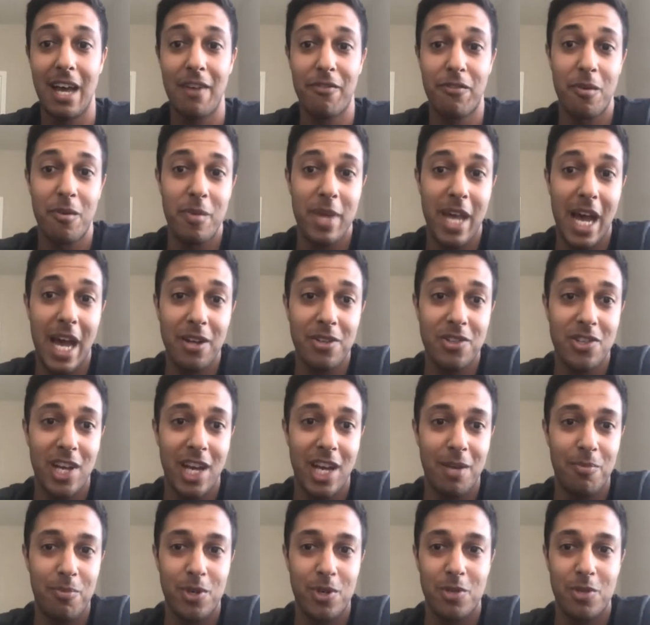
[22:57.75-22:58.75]
From the
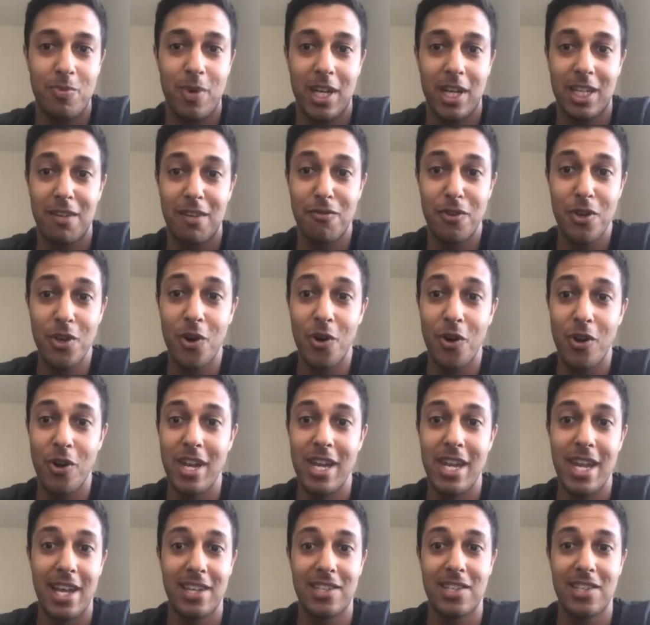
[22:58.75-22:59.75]
outside perspective, you
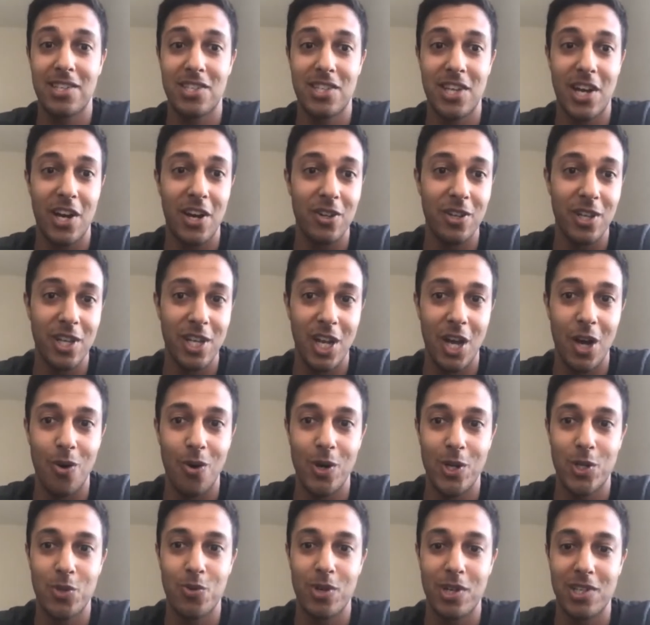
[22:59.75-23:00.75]
don't necessarily know
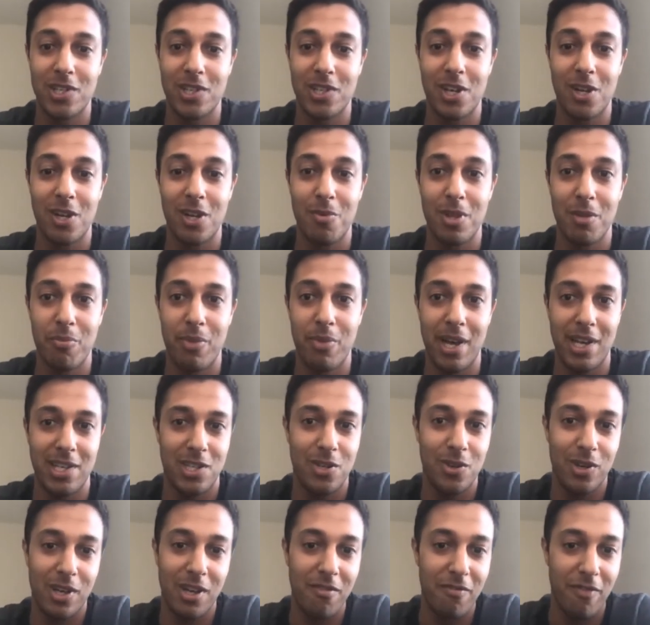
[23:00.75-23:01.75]
which one is going to be the best.
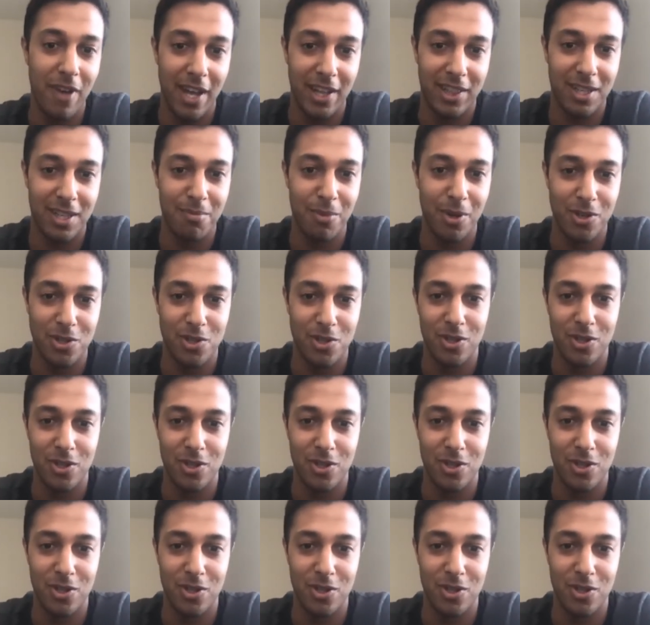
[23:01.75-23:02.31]
You can vet the most you